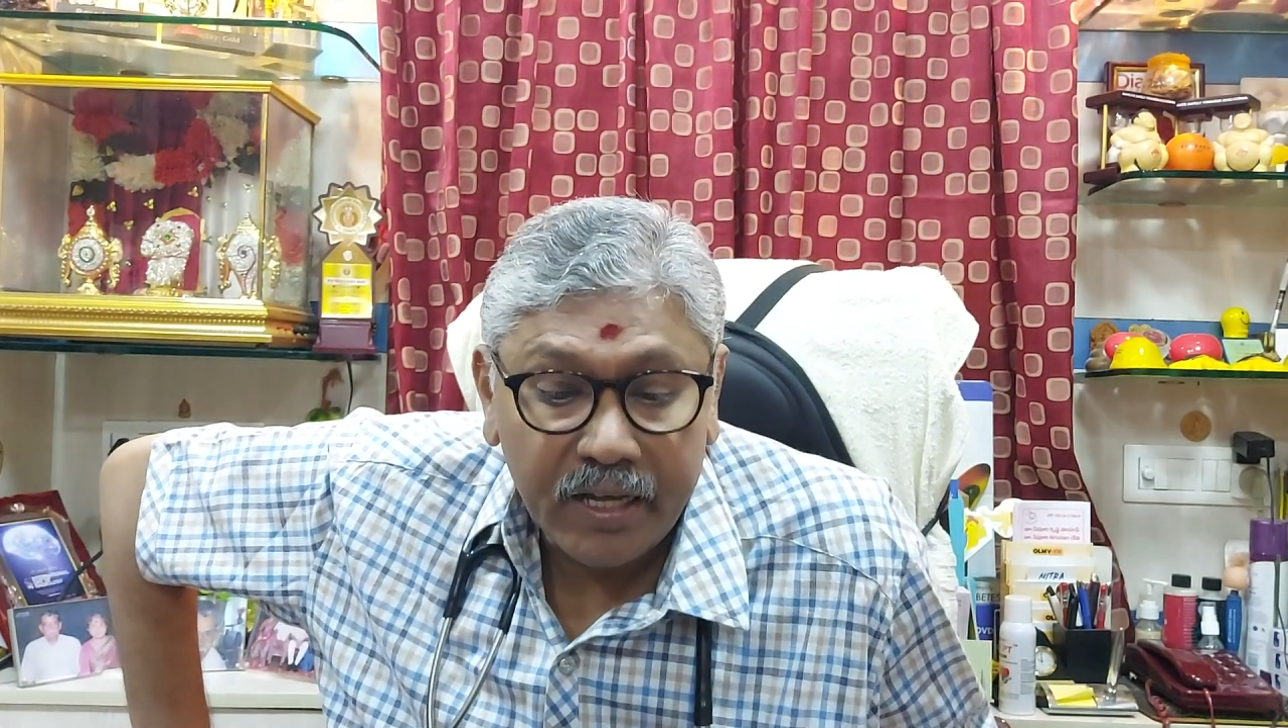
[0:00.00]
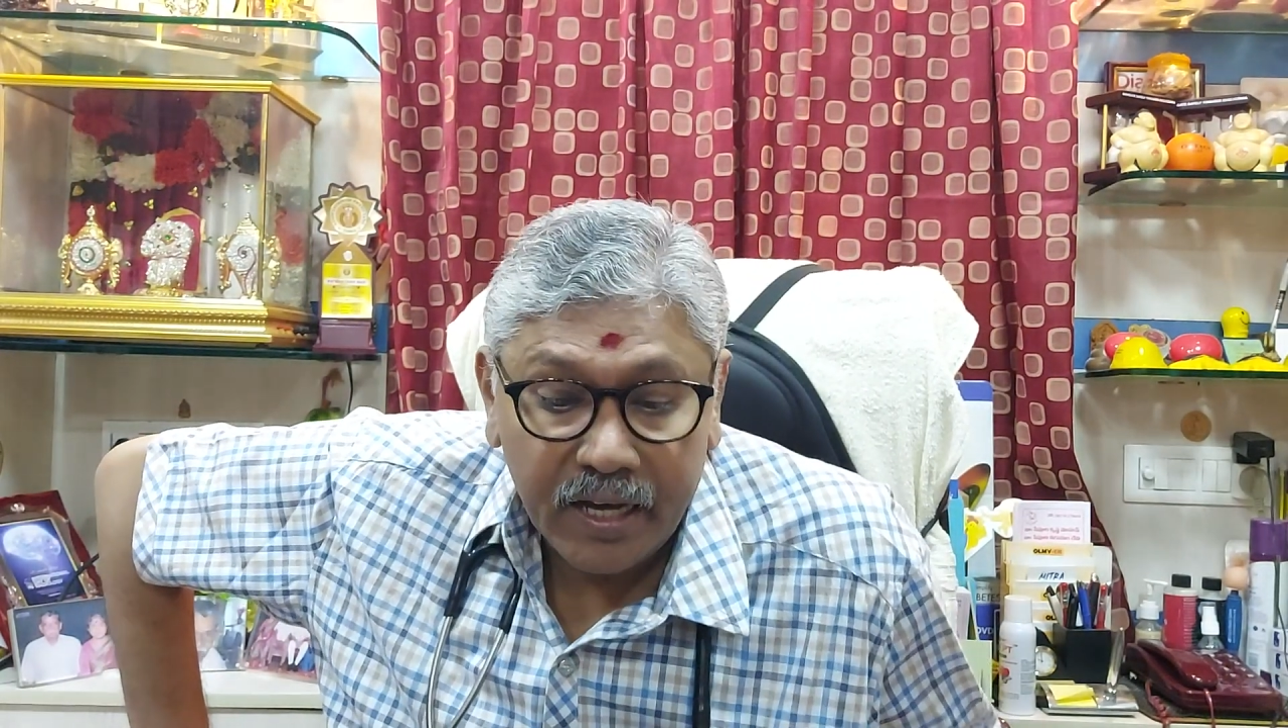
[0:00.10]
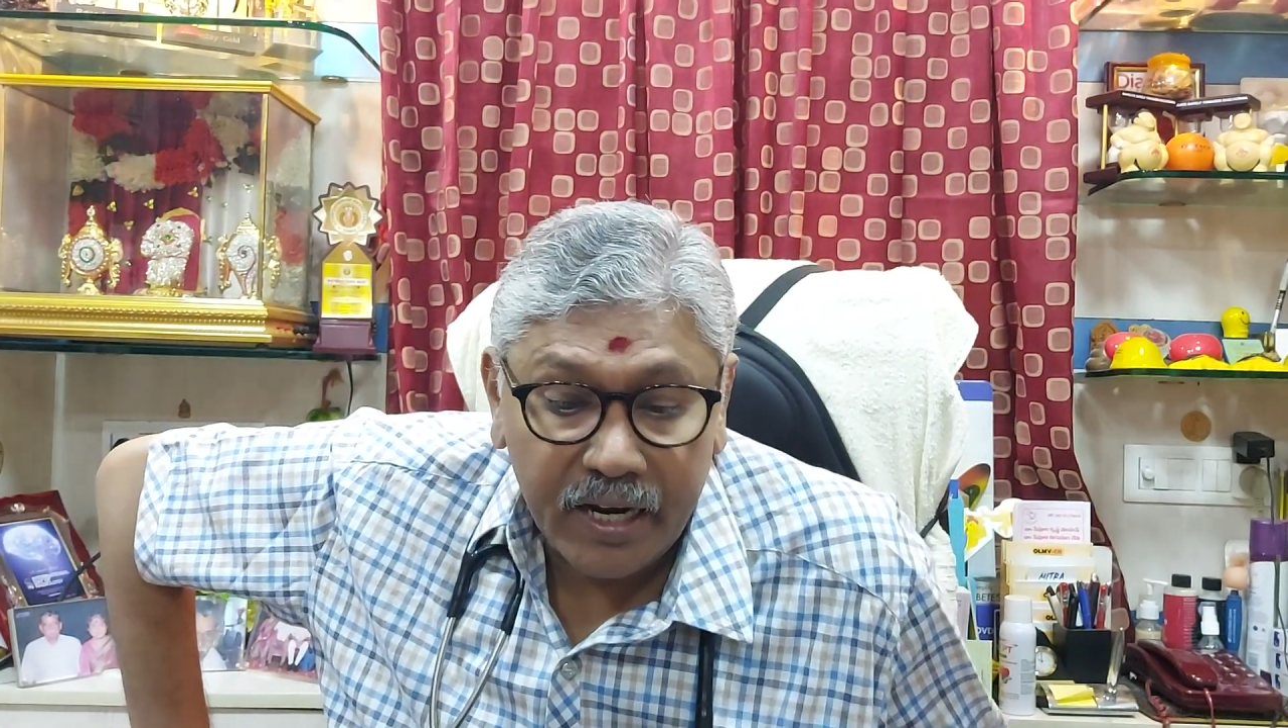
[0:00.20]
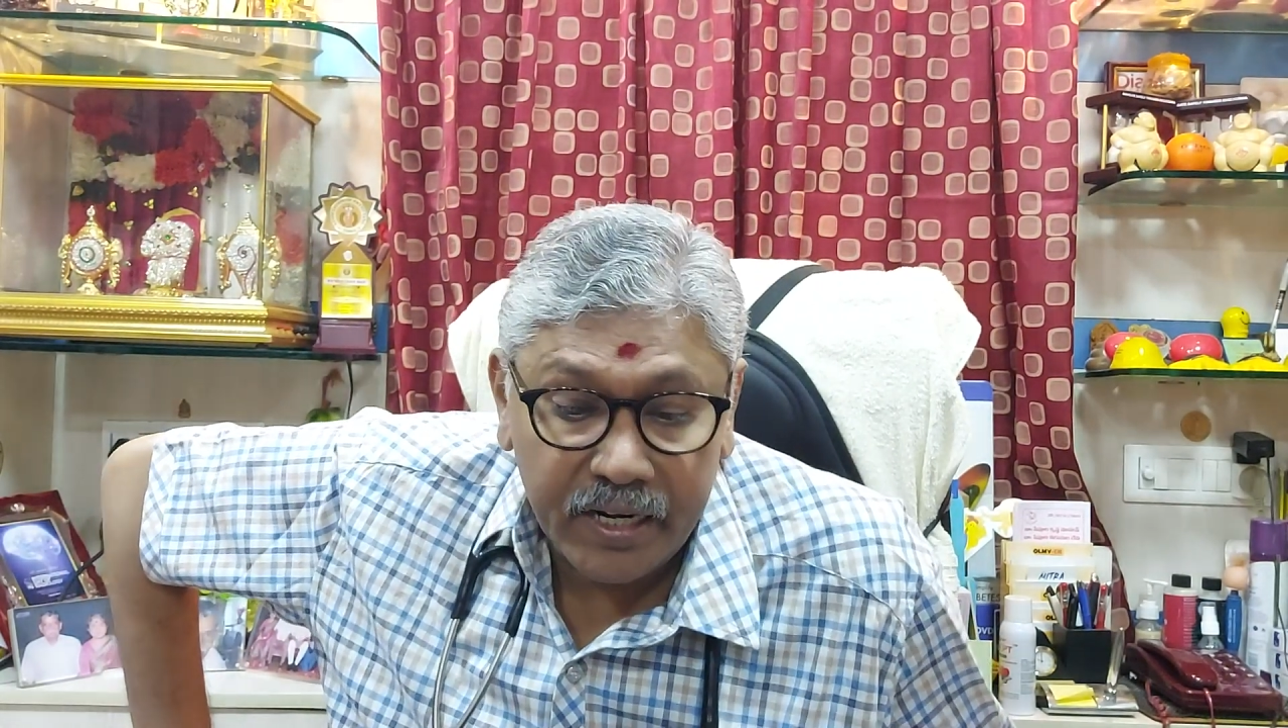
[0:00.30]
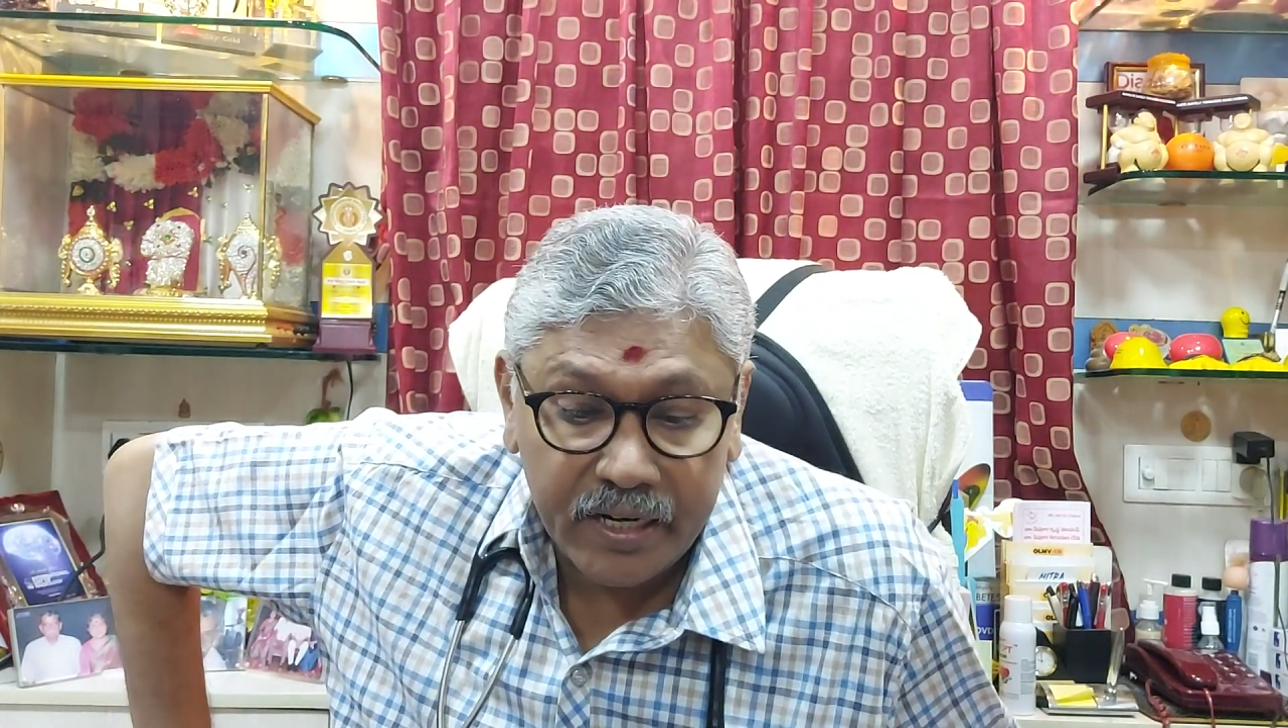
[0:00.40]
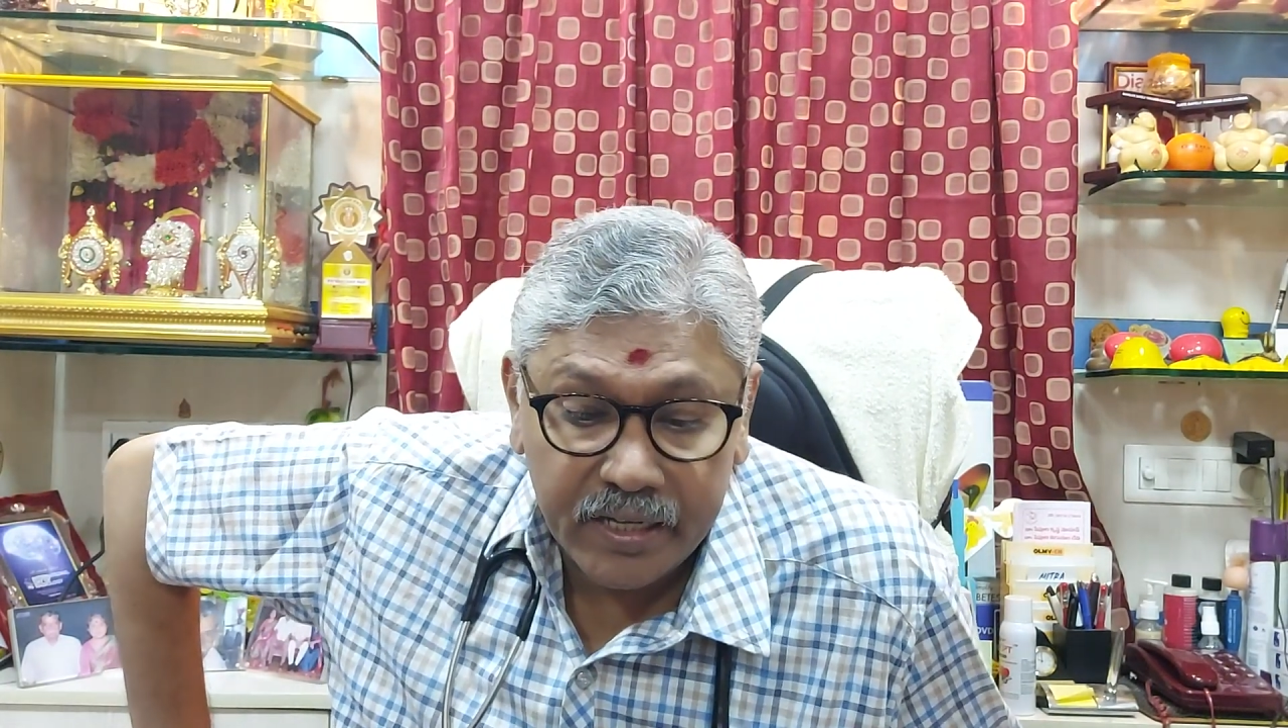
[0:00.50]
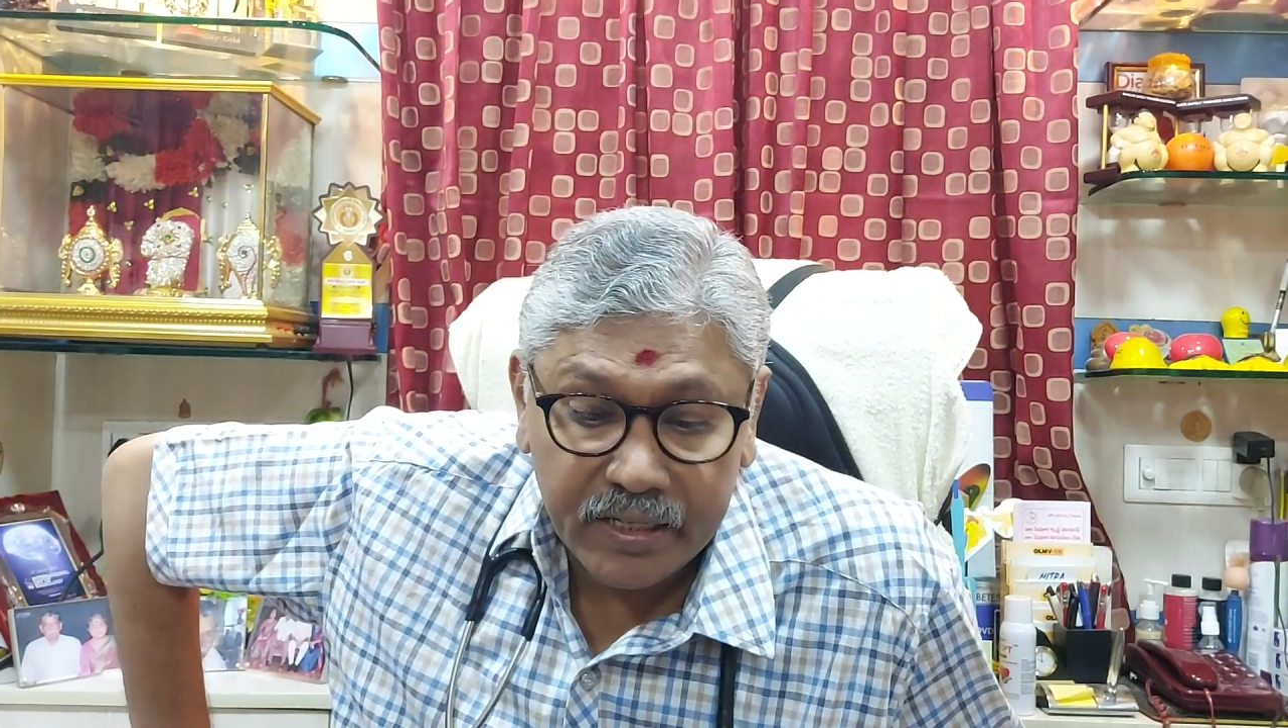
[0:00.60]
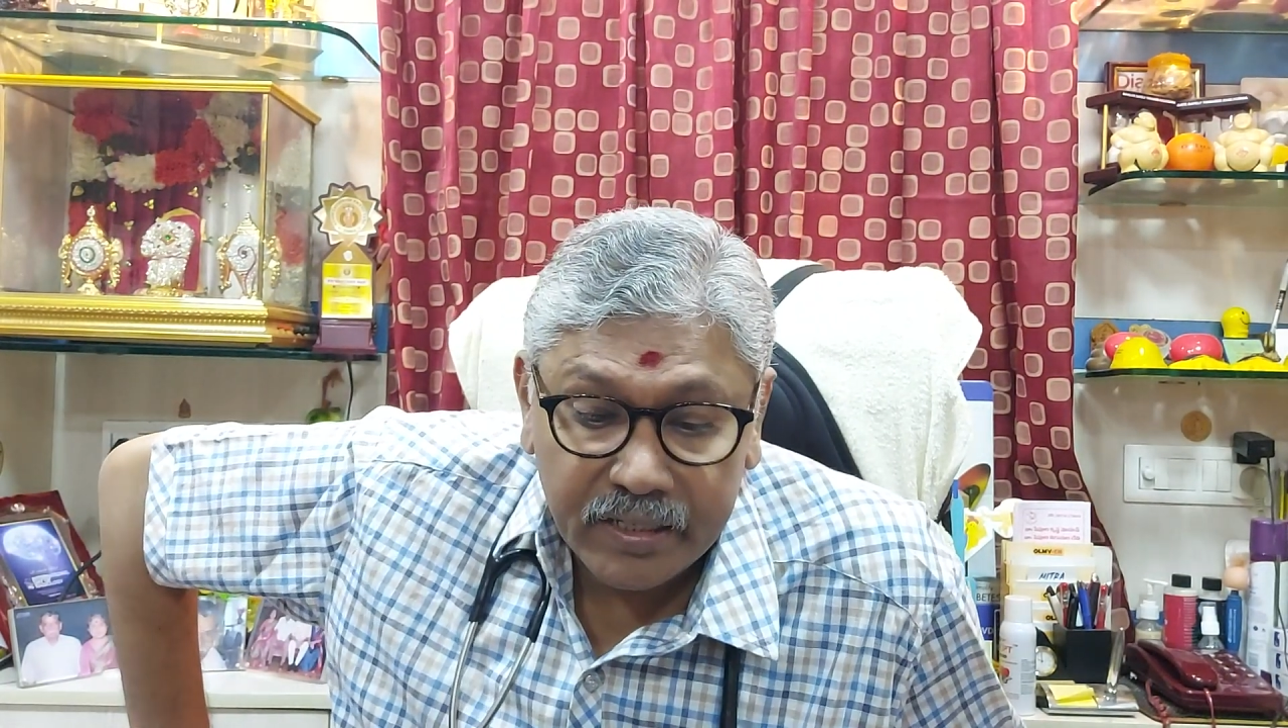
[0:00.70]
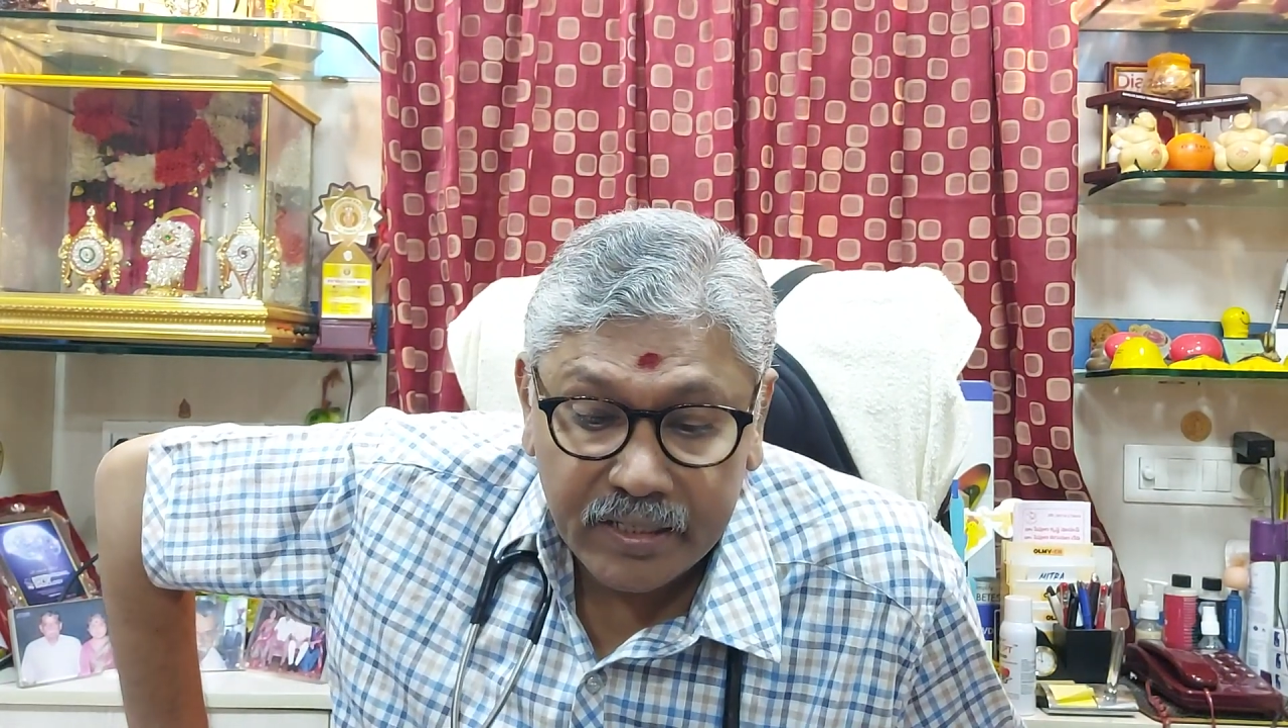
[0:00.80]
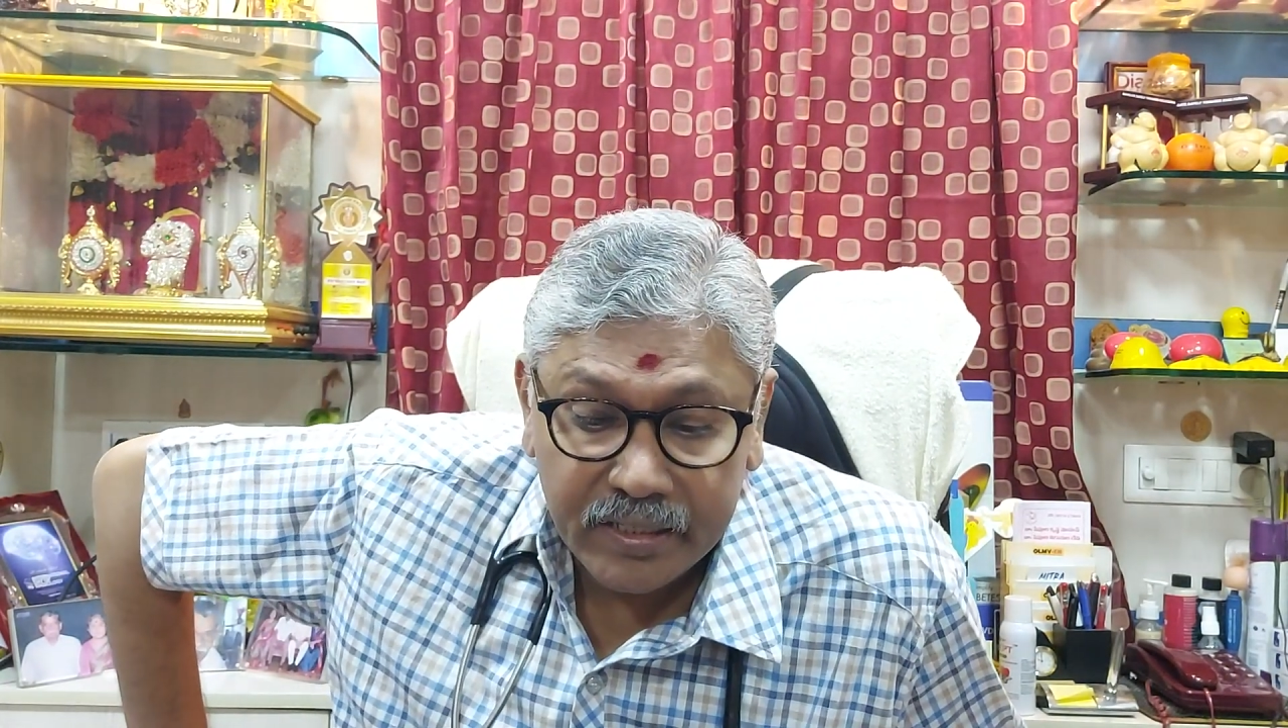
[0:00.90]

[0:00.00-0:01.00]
and